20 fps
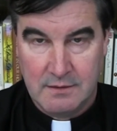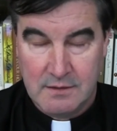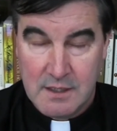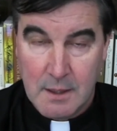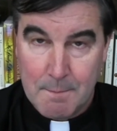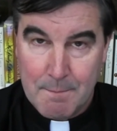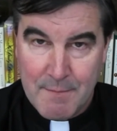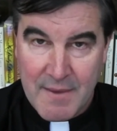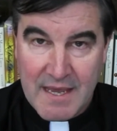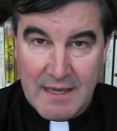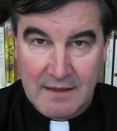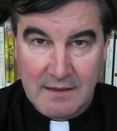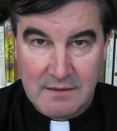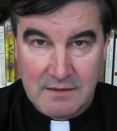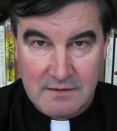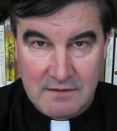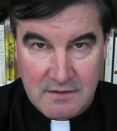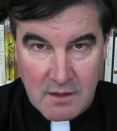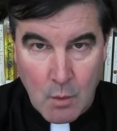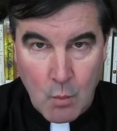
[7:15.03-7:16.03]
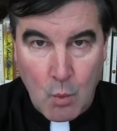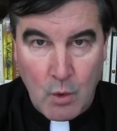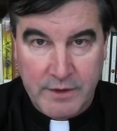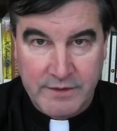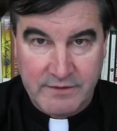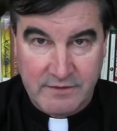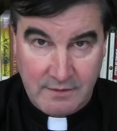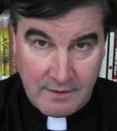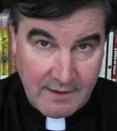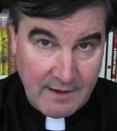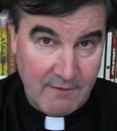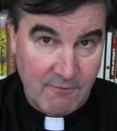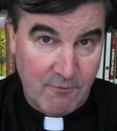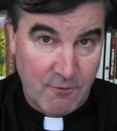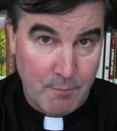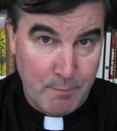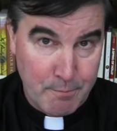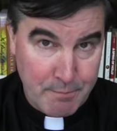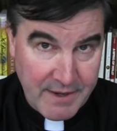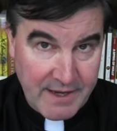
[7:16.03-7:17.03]
to make someone's
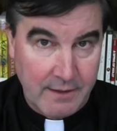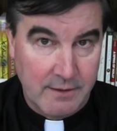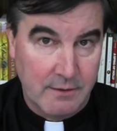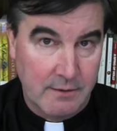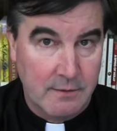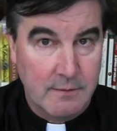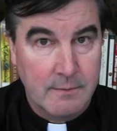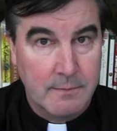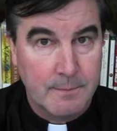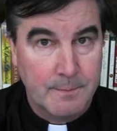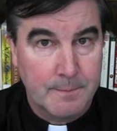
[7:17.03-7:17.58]
life better,